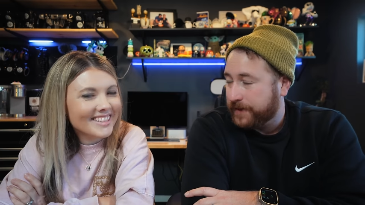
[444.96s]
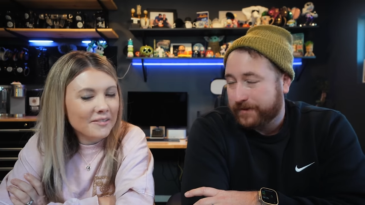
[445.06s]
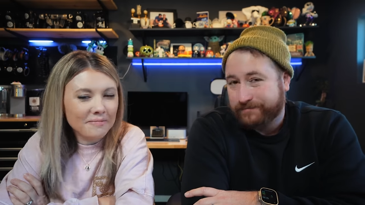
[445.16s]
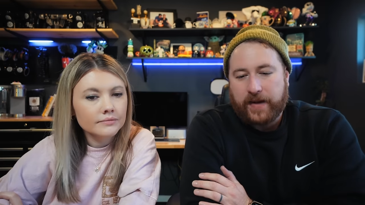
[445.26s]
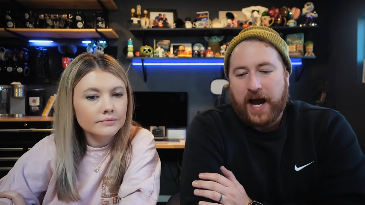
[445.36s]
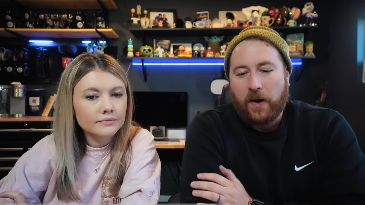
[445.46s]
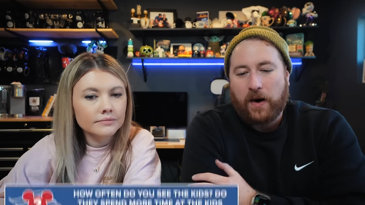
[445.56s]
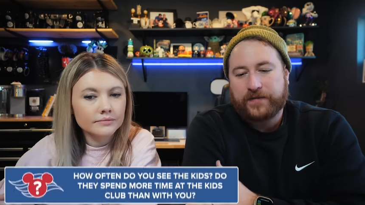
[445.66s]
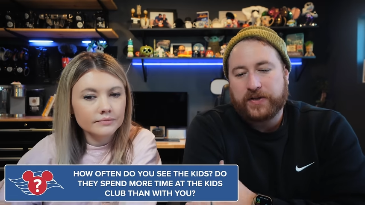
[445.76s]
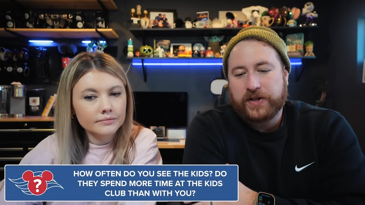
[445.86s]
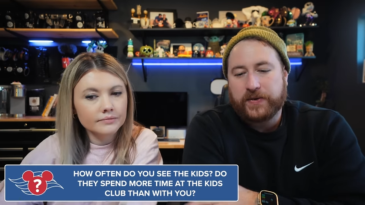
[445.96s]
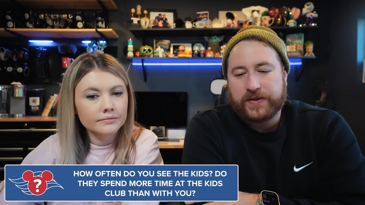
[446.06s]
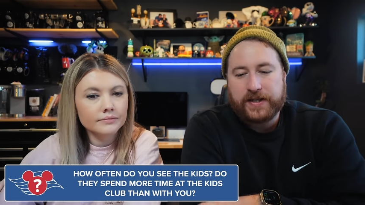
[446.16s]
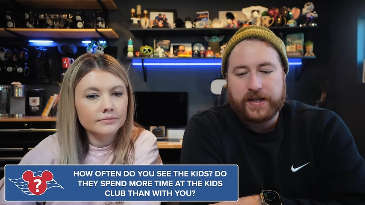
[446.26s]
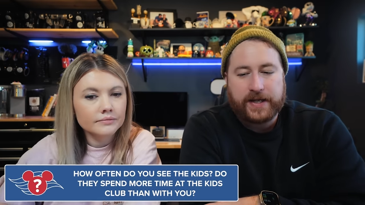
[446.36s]
Speaker 1: So. Yep. How often do you
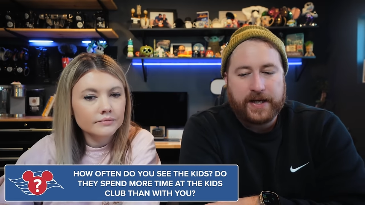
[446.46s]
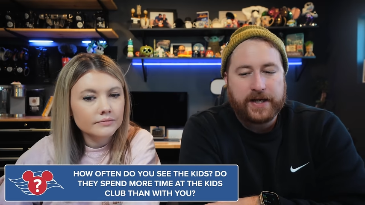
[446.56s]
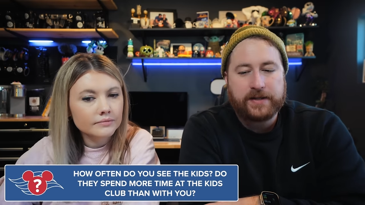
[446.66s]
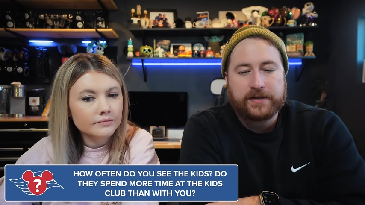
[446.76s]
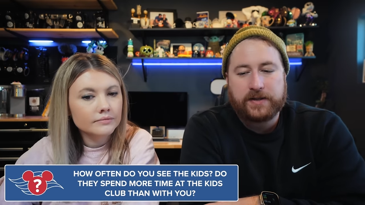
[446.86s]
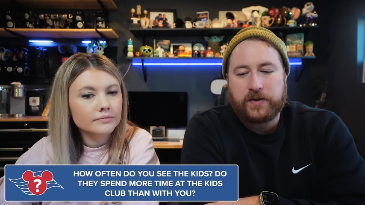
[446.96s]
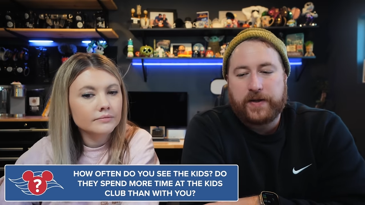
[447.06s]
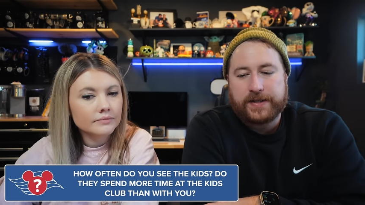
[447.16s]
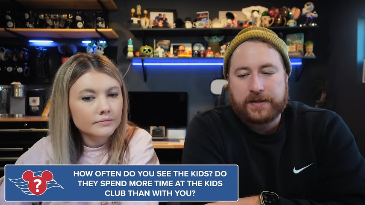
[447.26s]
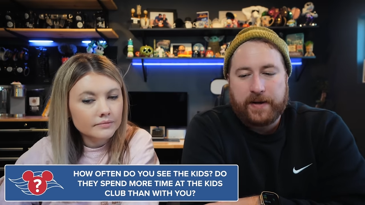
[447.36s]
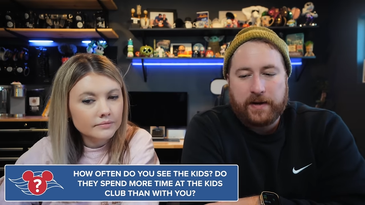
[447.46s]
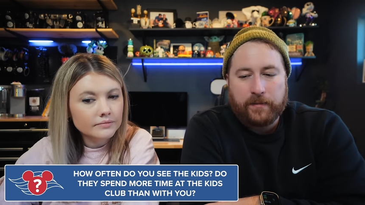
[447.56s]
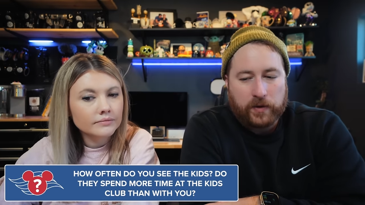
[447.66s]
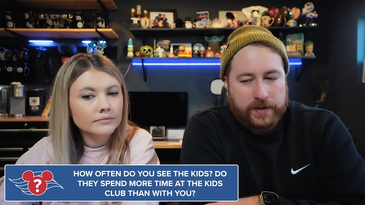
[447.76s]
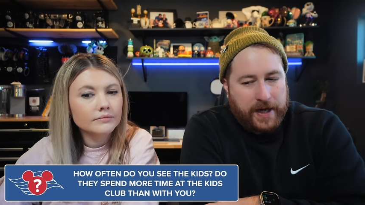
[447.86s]
see the kids? Do they spend
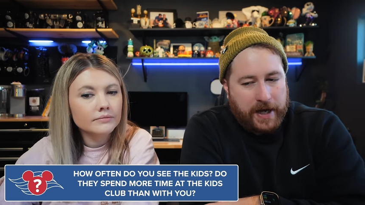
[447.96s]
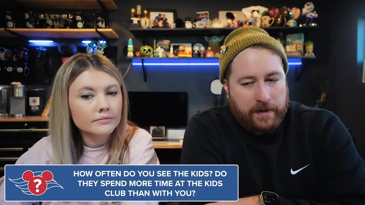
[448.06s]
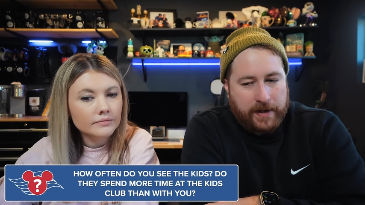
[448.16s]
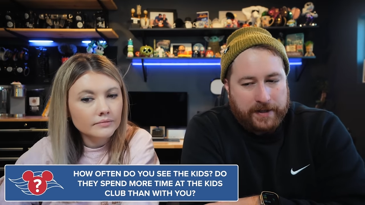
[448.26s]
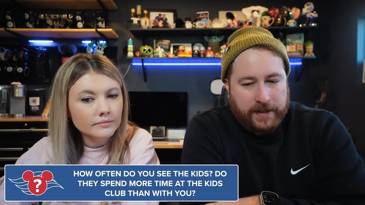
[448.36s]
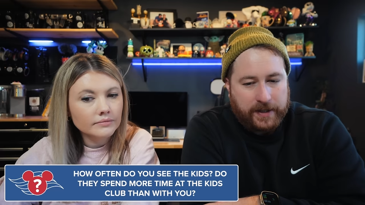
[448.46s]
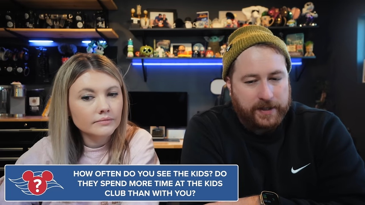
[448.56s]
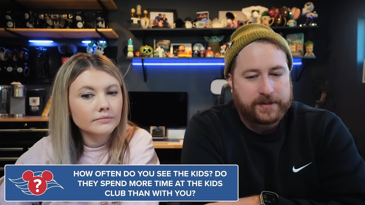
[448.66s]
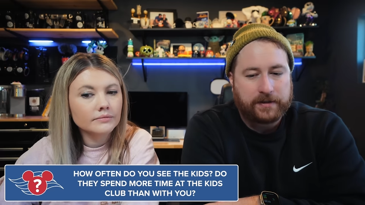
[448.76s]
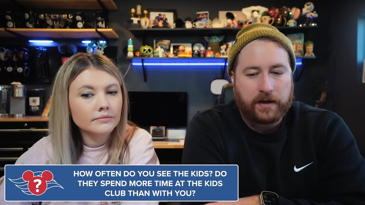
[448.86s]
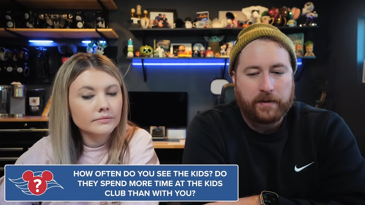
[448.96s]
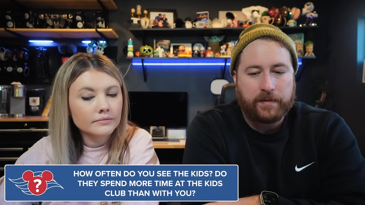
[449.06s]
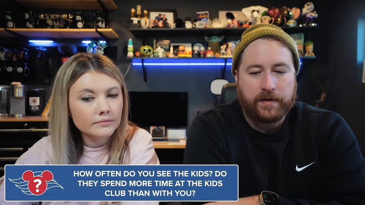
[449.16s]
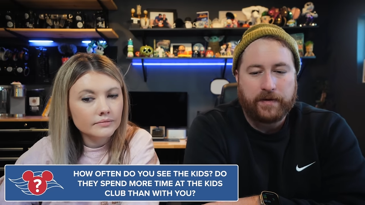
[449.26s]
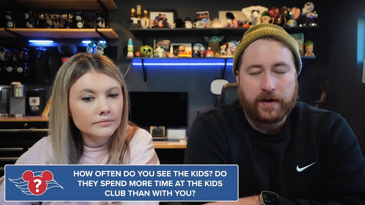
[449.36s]
more time at the kids club
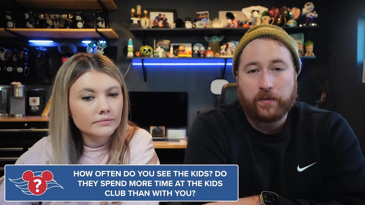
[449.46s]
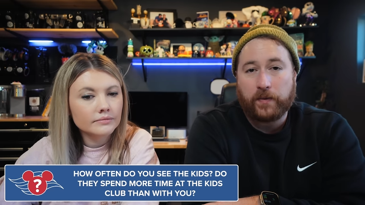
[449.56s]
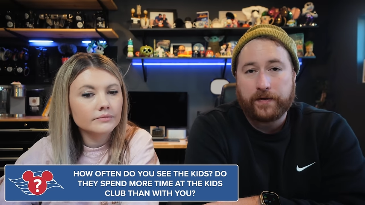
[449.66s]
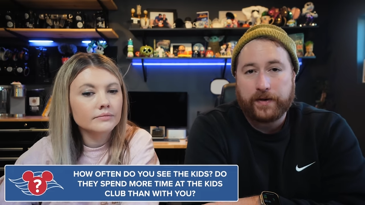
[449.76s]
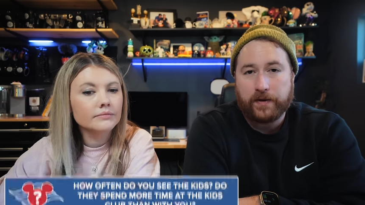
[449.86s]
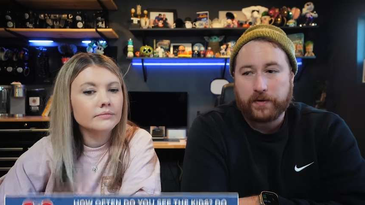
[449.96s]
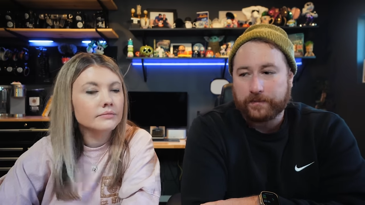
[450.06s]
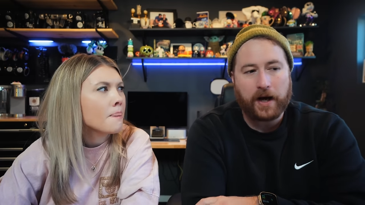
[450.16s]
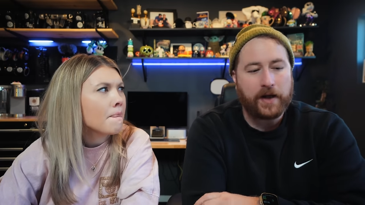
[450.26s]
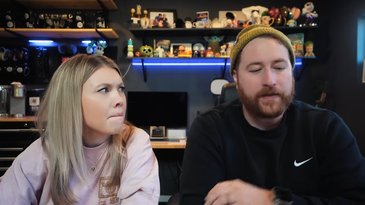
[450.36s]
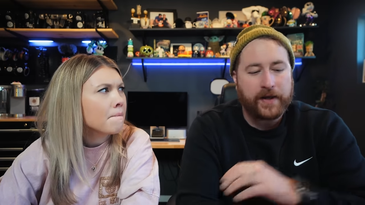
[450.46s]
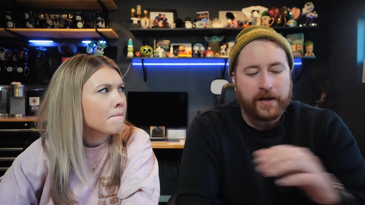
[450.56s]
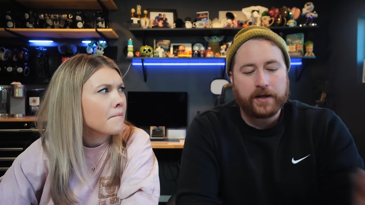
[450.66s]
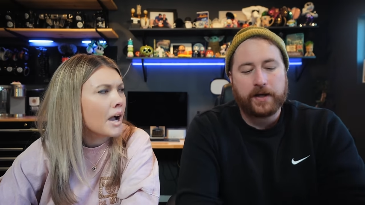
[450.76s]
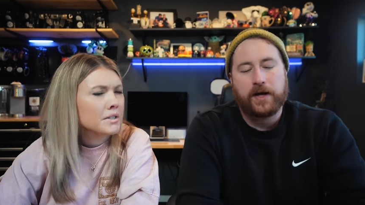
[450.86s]
than with you? I
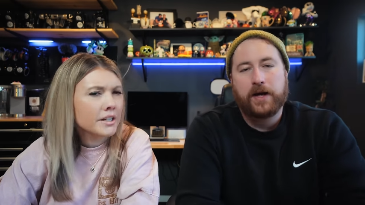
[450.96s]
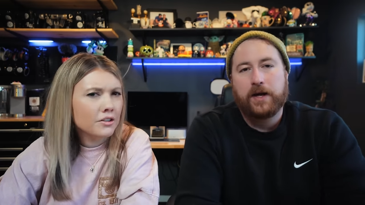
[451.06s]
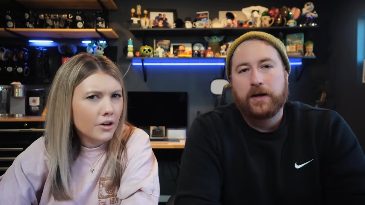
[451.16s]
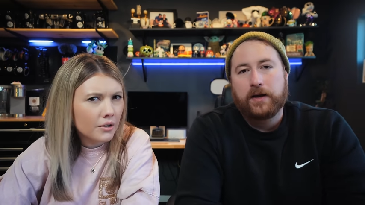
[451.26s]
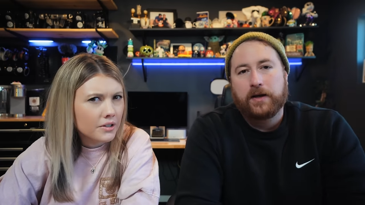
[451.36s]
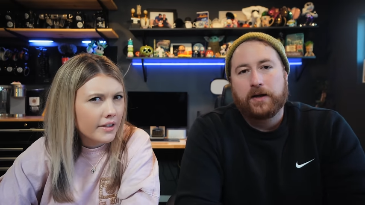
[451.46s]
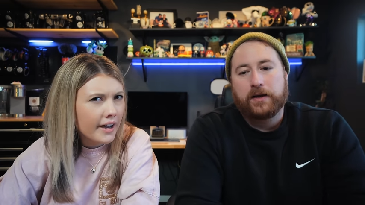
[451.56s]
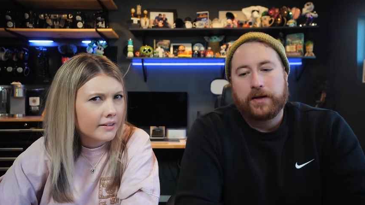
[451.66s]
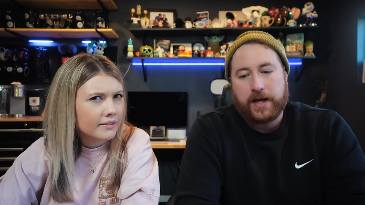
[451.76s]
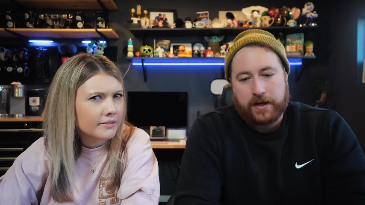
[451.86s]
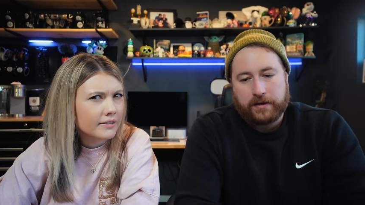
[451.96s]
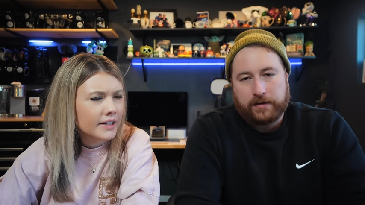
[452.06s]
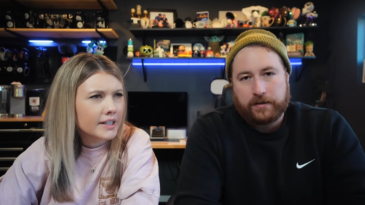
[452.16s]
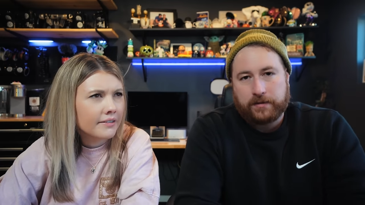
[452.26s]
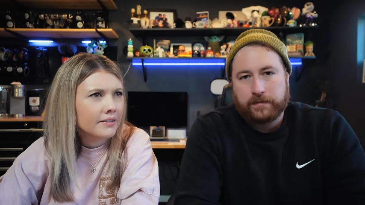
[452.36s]
think
Speaker 2: I would say no to that. Yeah.
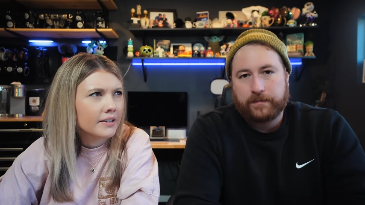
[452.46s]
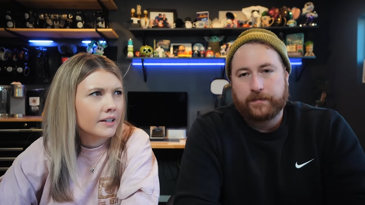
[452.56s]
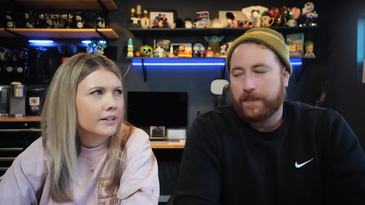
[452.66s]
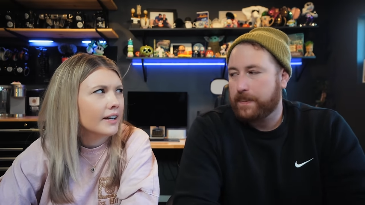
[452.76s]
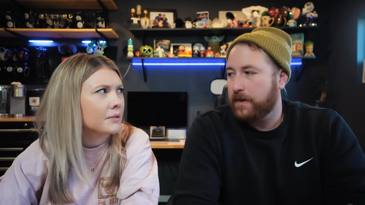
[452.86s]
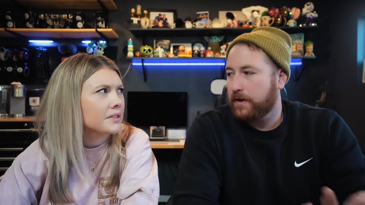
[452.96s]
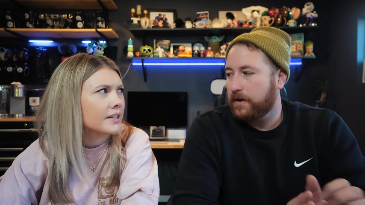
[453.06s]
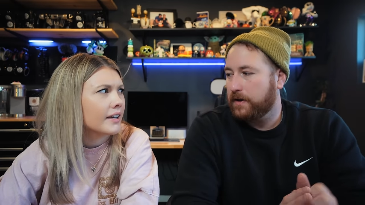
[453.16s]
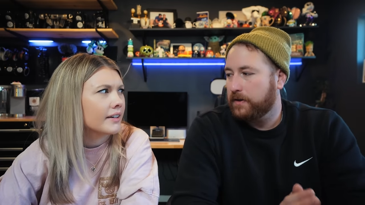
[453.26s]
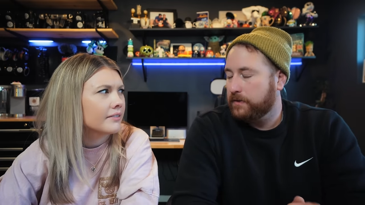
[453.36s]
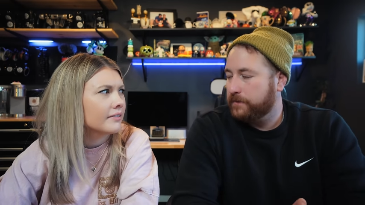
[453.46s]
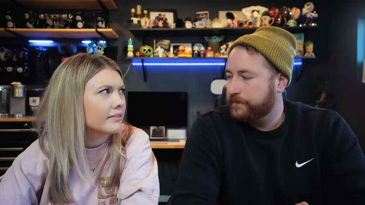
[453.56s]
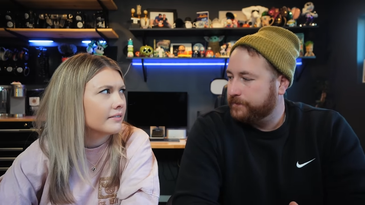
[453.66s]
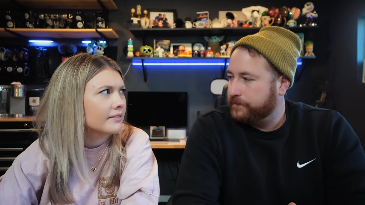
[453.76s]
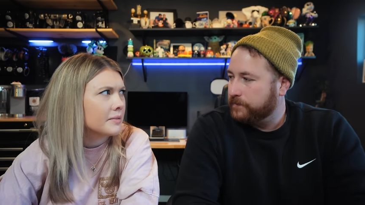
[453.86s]
They definitely. I would say
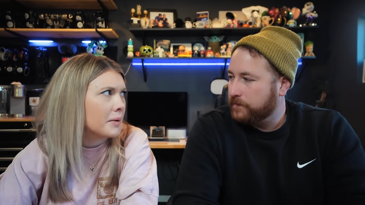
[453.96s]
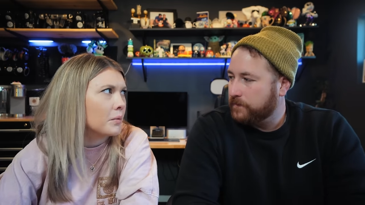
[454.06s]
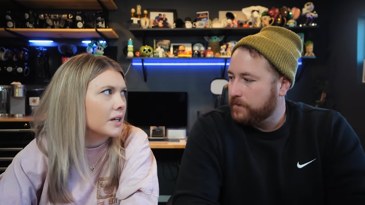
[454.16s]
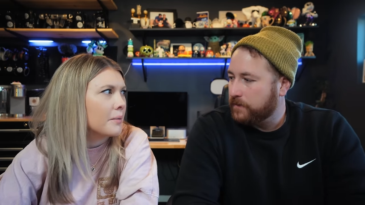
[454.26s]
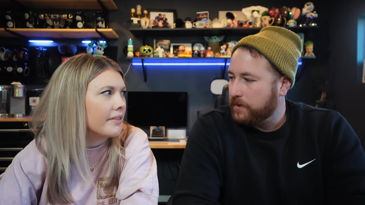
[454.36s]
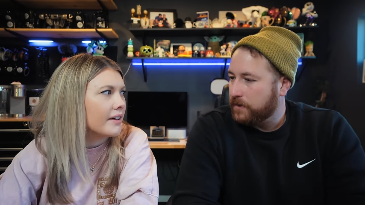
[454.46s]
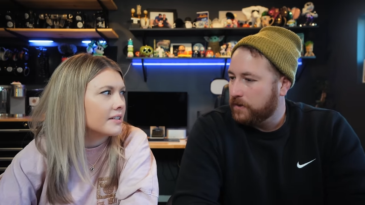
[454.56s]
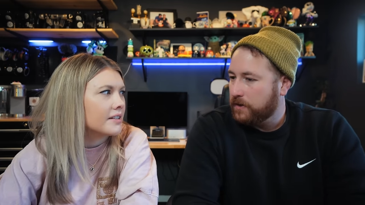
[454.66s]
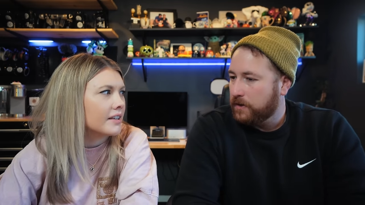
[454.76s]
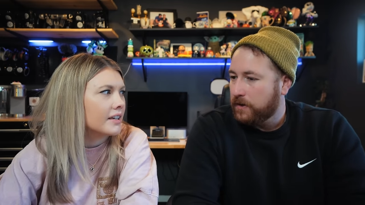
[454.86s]
spend more time with us than the